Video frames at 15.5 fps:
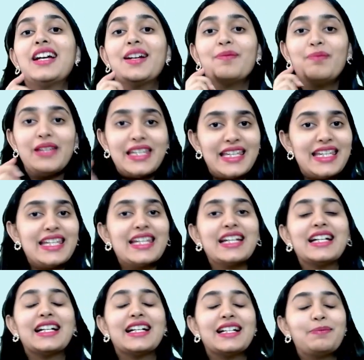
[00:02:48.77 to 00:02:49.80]
be
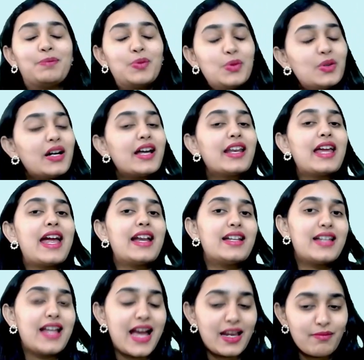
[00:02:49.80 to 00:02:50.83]
poor at
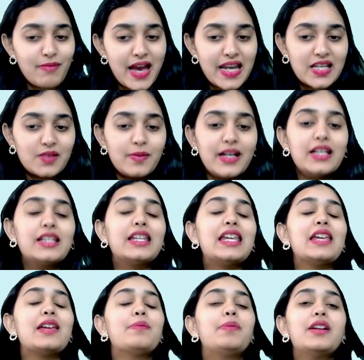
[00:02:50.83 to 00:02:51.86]
time management.
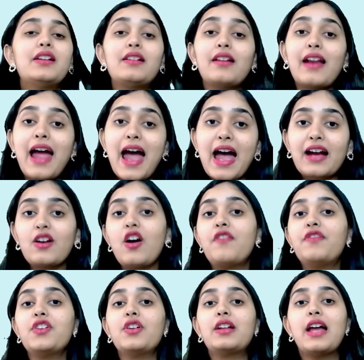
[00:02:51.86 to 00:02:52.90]
Keep a track
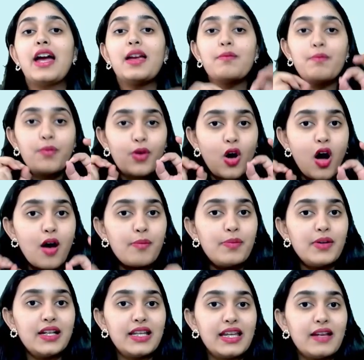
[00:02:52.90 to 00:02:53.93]
of your time
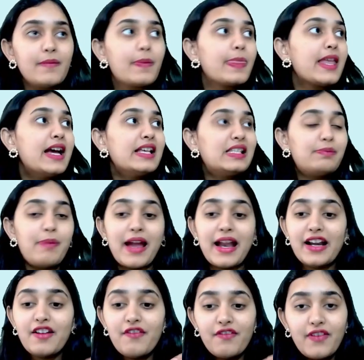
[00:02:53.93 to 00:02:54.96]
properly.
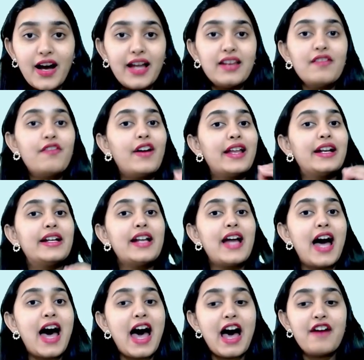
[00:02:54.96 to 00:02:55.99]
Spend 1-1.5
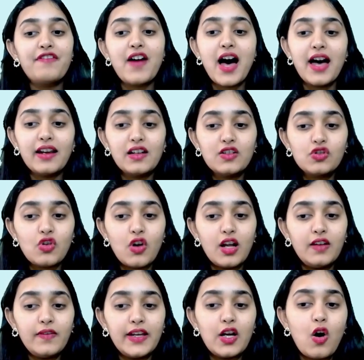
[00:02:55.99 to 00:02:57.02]
hours in
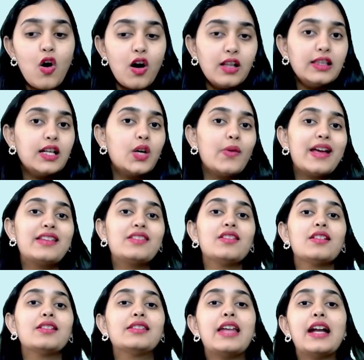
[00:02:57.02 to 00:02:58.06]
solving all the
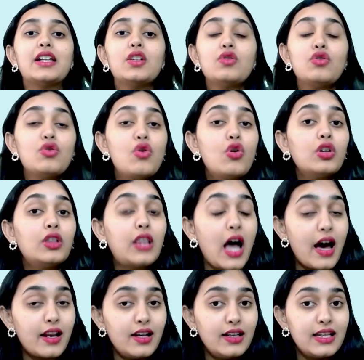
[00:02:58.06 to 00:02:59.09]
questions that you know
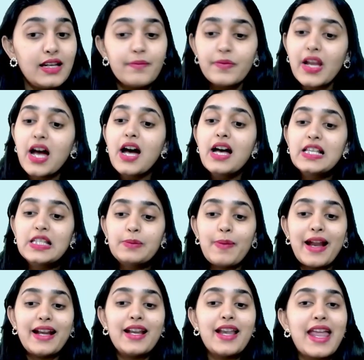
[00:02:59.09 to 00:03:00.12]
thoroughly.
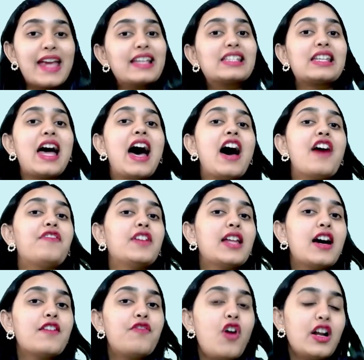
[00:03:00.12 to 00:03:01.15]
Spend next
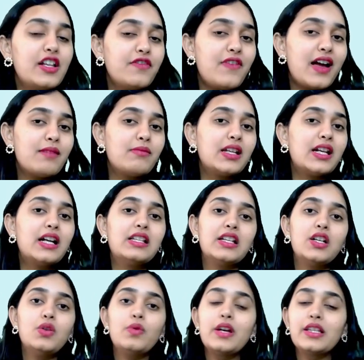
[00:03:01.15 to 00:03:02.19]
30-45 minutes
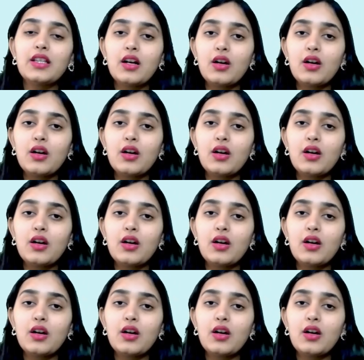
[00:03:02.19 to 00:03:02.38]
in doing the